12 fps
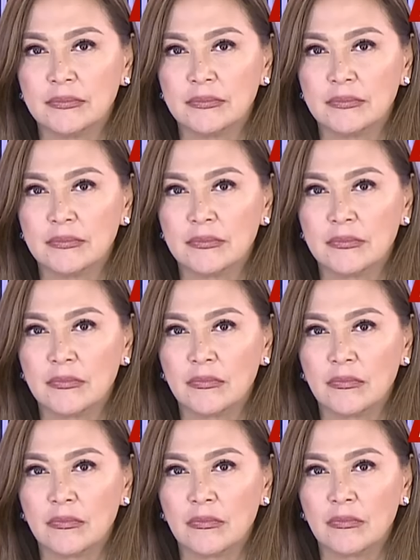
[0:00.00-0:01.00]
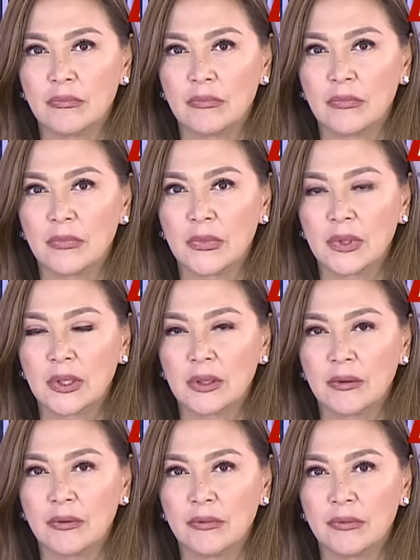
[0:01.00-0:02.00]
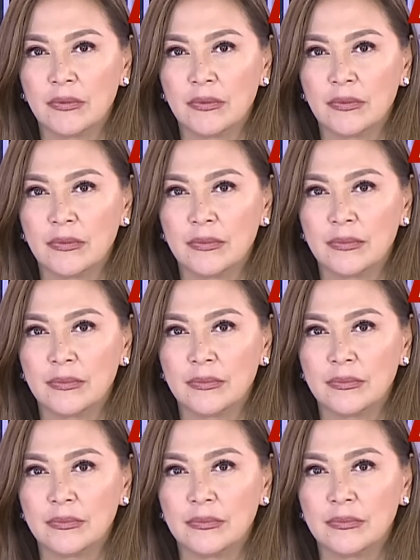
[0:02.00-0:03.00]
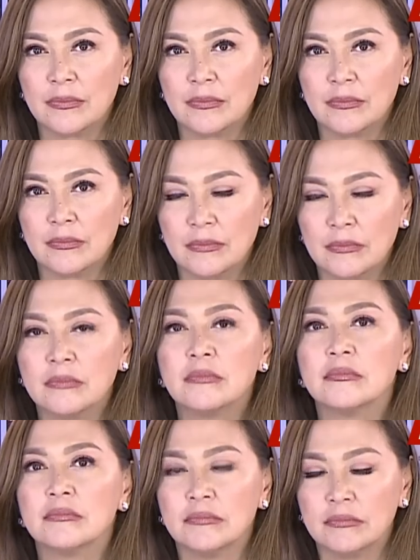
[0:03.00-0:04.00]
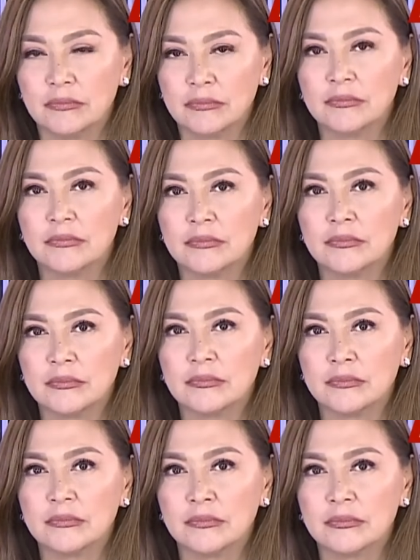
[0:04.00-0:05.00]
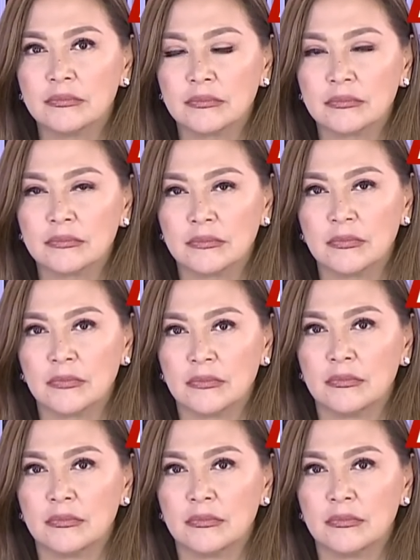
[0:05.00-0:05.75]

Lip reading: [no speech]